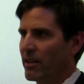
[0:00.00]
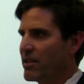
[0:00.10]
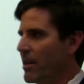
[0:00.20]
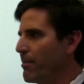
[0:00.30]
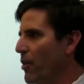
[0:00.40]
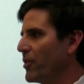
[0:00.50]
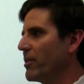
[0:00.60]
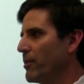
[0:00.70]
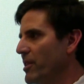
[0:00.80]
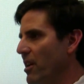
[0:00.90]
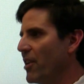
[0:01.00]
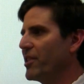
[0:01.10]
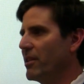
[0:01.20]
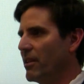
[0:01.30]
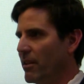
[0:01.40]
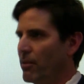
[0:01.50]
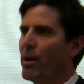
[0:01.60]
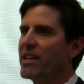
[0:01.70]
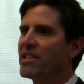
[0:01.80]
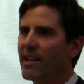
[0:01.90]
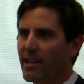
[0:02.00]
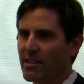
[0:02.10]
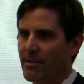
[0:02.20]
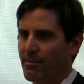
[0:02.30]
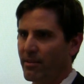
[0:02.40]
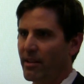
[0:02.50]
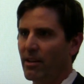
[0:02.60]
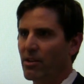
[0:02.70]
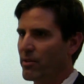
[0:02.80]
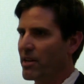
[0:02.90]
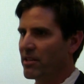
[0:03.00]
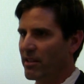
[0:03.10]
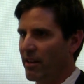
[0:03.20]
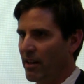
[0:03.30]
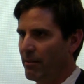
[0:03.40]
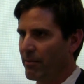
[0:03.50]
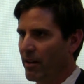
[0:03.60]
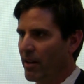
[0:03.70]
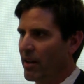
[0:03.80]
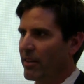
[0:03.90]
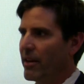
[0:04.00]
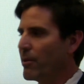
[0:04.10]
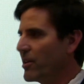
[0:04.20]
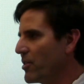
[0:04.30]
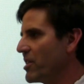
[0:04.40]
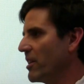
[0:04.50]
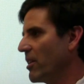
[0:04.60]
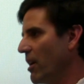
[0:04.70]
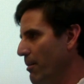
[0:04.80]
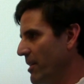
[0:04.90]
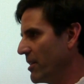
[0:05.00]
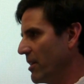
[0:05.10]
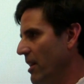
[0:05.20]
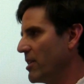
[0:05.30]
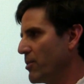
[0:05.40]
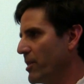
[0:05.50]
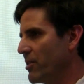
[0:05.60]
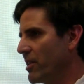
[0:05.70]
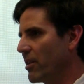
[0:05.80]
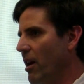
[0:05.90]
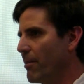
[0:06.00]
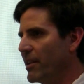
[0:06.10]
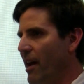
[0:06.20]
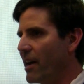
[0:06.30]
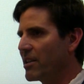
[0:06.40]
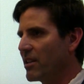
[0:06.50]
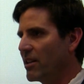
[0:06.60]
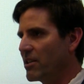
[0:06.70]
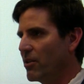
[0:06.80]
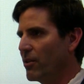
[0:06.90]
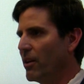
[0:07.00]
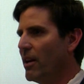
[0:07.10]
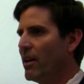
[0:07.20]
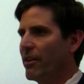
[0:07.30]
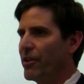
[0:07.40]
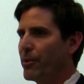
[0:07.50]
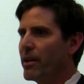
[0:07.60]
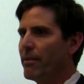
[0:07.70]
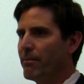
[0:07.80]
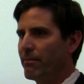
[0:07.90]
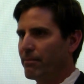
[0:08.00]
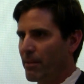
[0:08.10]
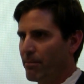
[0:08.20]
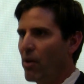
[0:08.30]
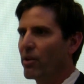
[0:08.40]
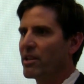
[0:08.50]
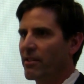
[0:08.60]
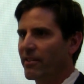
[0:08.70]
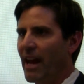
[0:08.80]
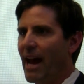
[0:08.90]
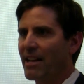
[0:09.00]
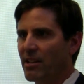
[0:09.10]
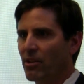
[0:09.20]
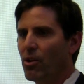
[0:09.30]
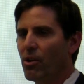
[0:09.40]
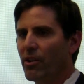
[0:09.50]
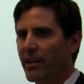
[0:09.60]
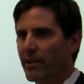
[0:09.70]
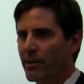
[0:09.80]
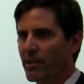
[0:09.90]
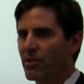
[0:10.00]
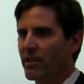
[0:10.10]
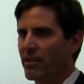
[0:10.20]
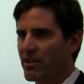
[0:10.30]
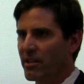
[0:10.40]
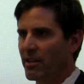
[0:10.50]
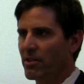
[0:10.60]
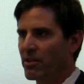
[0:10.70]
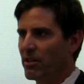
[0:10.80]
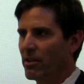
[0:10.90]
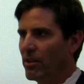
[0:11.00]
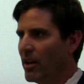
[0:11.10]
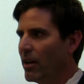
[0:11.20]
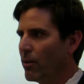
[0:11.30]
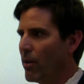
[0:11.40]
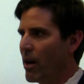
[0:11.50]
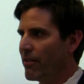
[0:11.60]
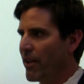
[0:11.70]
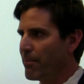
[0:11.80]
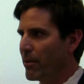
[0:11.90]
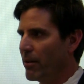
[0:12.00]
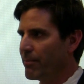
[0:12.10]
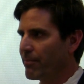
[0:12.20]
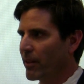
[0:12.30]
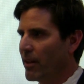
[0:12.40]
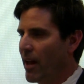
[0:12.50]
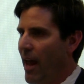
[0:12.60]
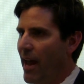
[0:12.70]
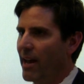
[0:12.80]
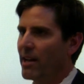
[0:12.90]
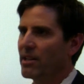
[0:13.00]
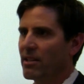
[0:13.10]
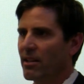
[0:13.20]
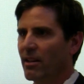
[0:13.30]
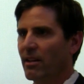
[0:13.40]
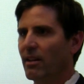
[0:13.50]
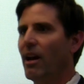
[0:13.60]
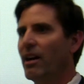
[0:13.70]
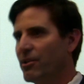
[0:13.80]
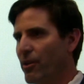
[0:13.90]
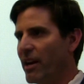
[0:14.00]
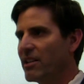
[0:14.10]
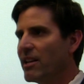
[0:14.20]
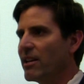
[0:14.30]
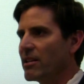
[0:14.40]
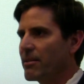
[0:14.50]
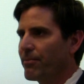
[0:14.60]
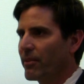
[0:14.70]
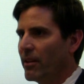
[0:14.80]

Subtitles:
because they both result in waste heat that goes right to the air. They're reducing carbon, and it's reducing carbon dioxide. So the three components of gas and coal that you're reducing are CO2, water vapor, and direct heat.